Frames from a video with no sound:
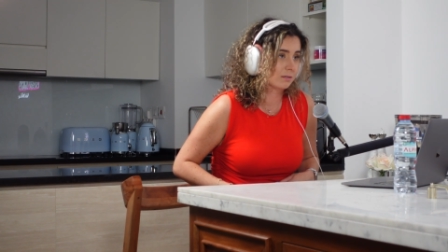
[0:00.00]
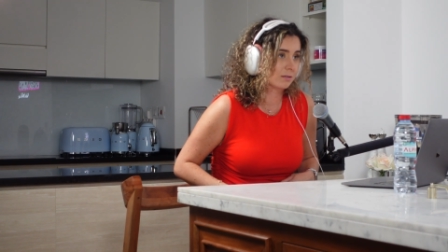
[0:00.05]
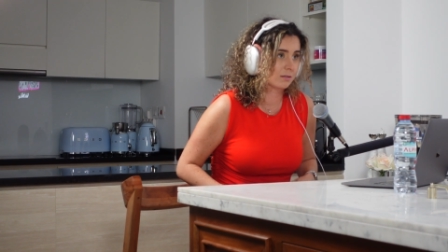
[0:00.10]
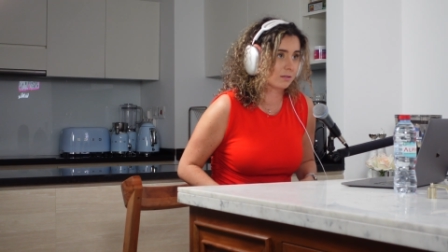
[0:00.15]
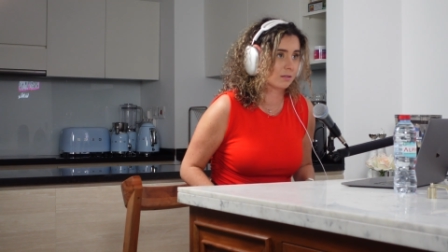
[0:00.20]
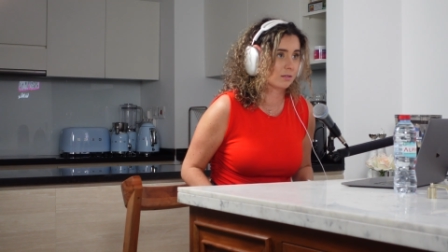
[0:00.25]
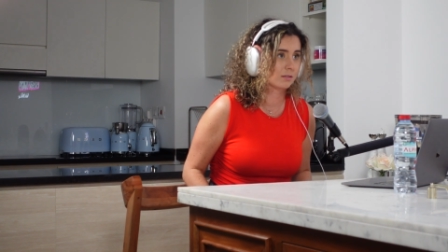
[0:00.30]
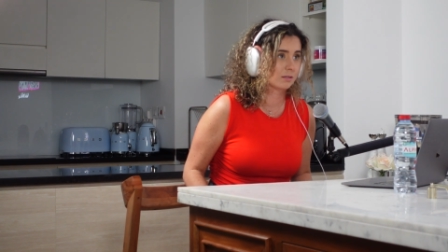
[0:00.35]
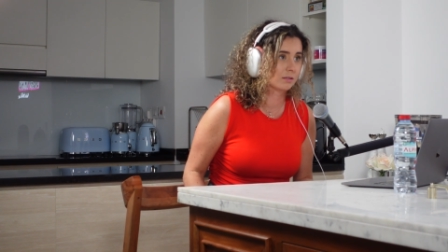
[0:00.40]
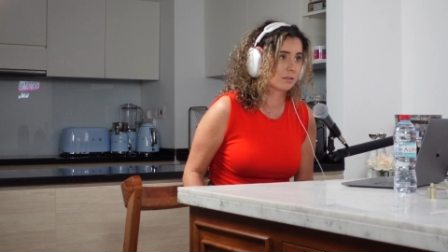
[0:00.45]
This
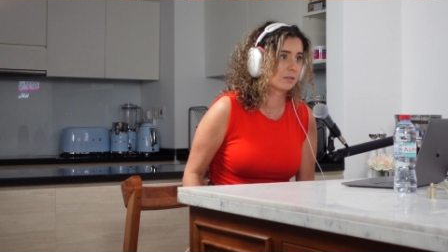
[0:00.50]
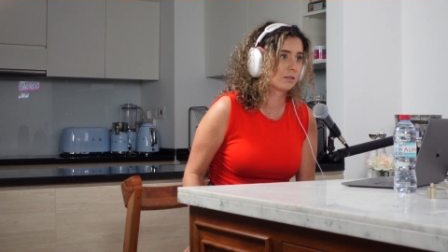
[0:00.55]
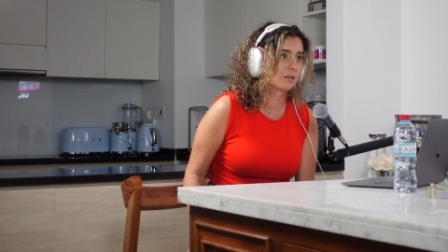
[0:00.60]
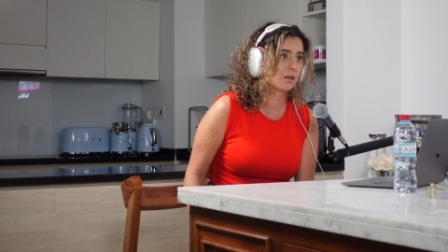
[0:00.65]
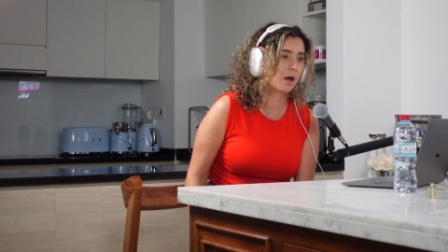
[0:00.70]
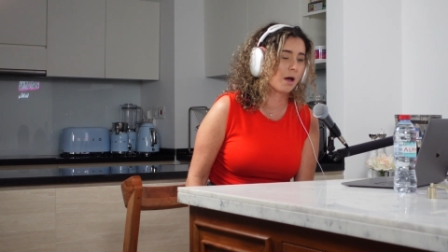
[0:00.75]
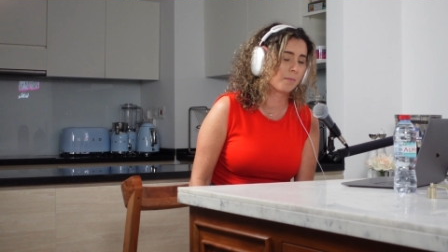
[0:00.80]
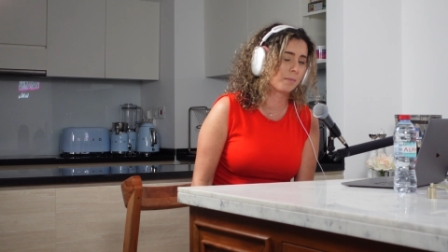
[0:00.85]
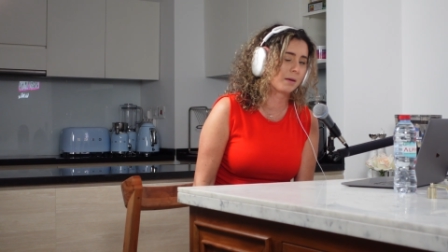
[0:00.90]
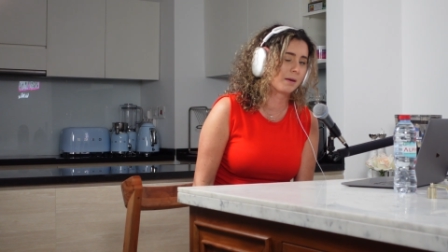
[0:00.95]
is,
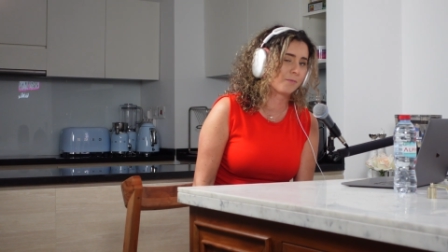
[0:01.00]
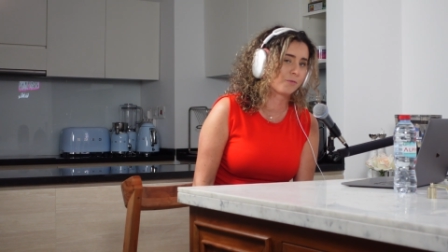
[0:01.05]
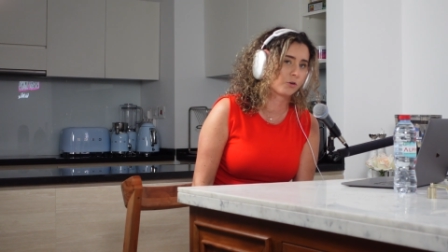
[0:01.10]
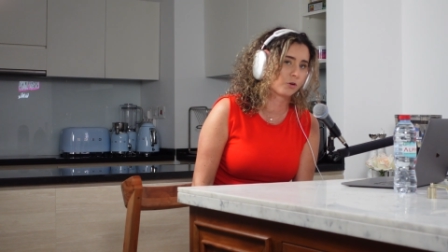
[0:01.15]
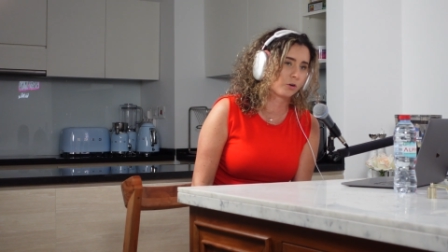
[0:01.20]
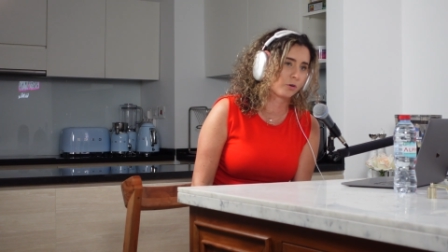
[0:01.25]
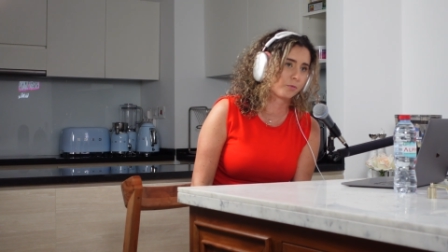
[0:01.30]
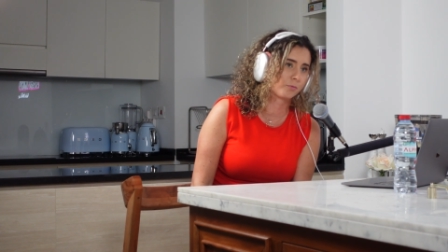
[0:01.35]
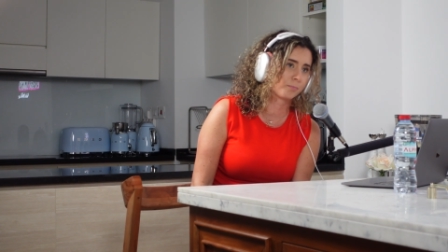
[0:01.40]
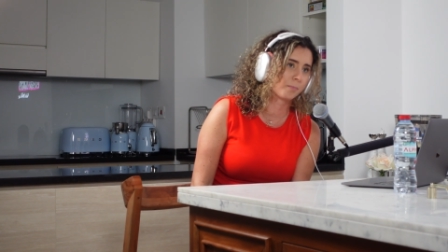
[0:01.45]
I mean, if
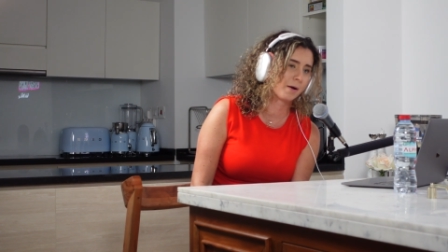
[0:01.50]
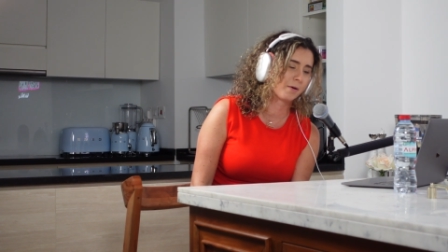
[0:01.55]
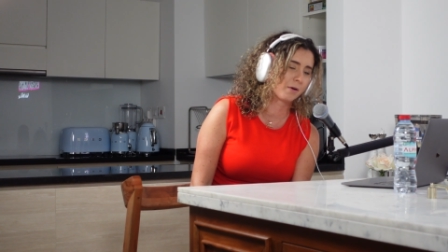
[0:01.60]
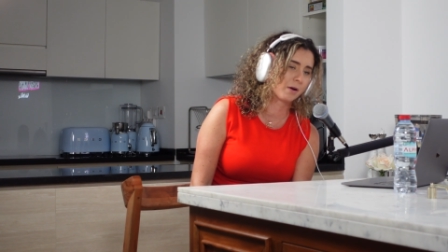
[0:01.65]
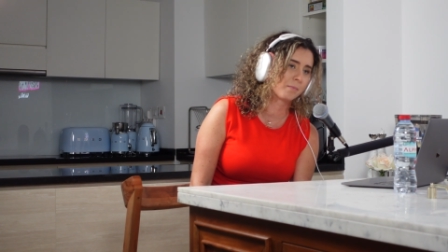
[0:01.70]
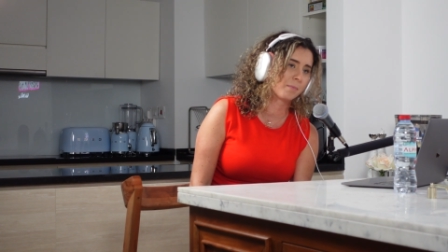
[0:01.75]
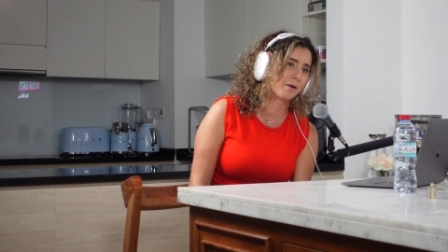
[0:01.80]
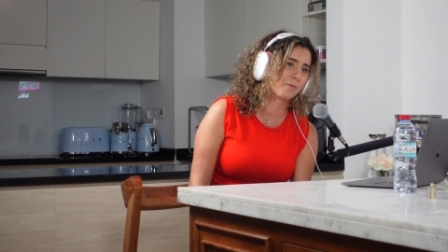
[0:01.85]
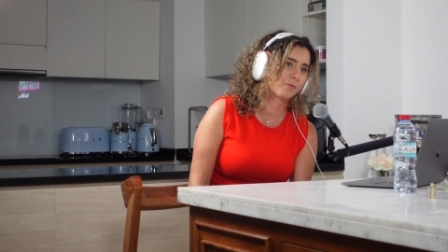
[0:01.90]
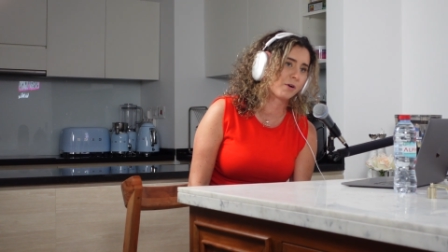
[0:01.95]
you're my,
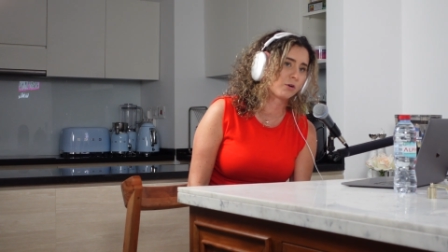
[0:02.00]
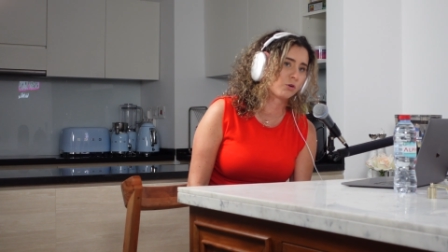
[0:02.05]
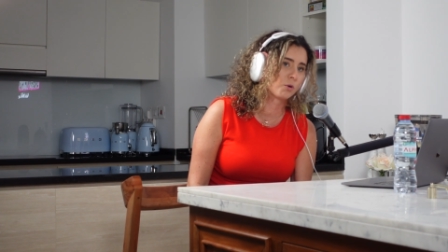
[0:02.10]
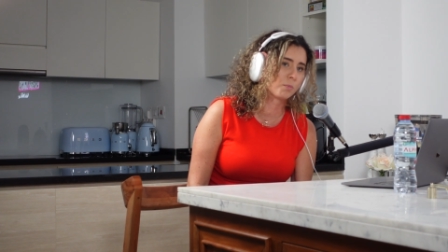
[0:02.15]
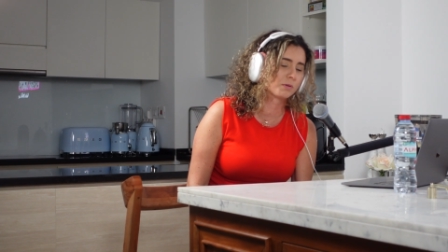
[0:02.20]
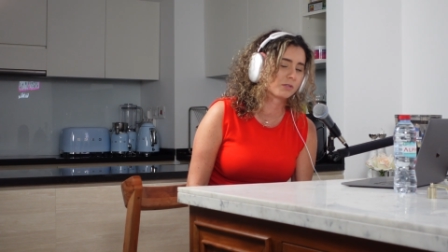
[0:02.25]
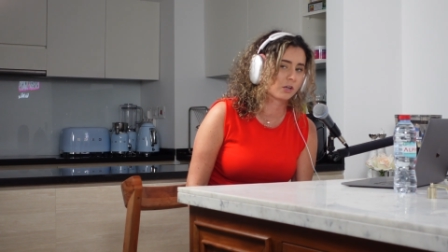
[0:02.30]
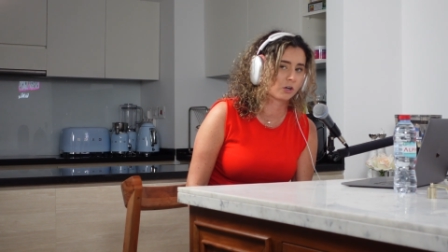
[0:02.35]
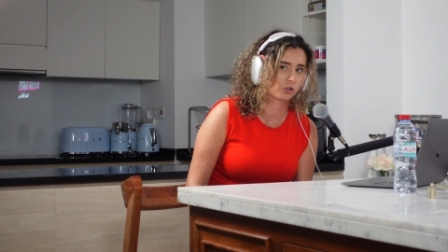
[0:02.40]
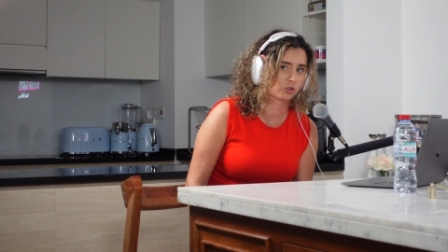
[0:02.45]
in my friend
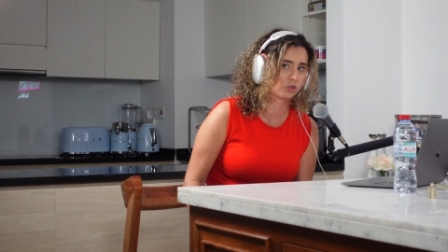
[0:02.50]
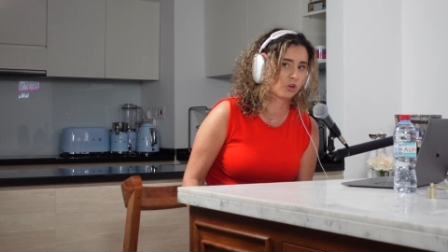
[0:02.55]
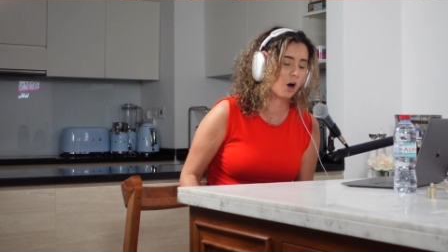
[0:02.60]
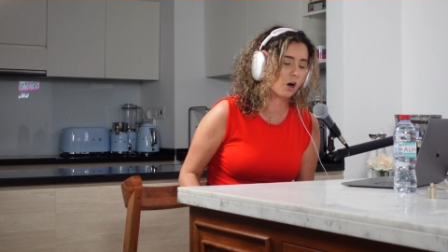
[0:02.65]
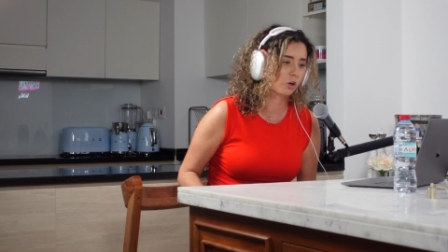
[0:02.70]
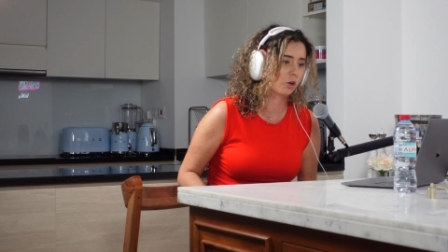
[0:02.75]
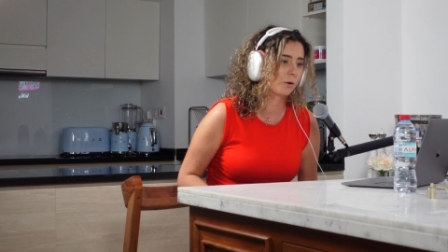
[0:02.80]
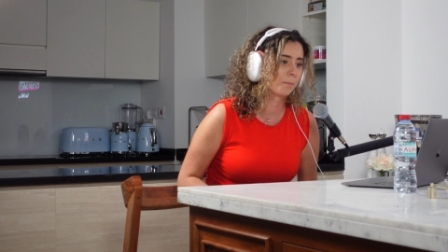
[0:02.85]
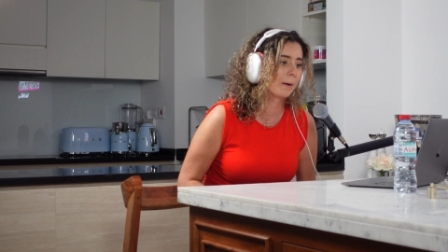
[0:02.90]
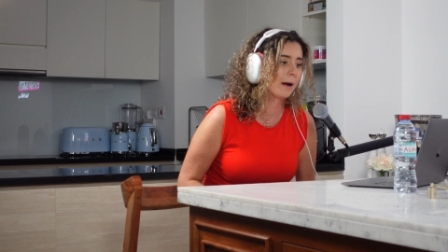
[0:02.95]
group, it's not a
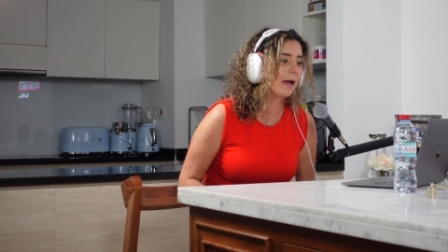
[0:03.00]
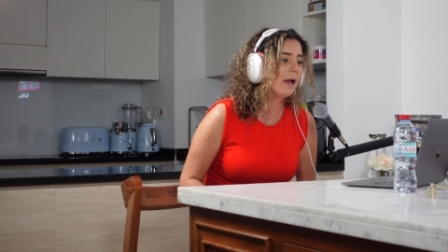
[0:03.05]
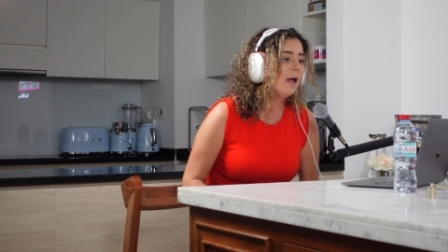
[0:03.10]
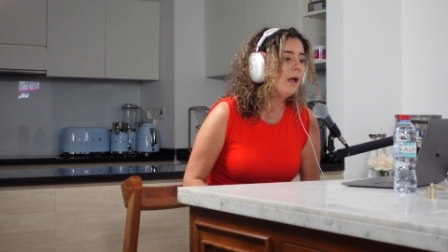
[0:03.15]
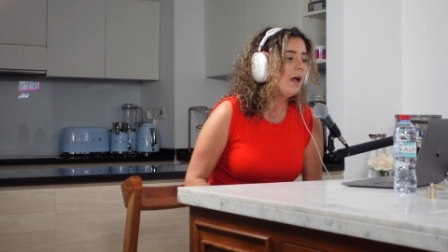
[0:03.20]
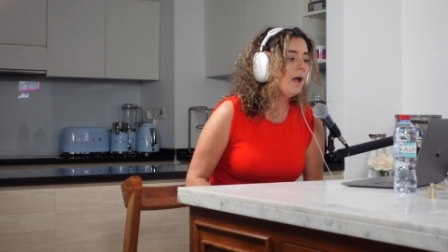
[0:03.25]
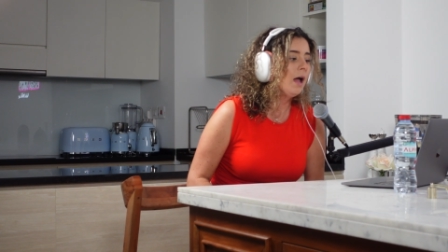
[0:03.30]
shocker, but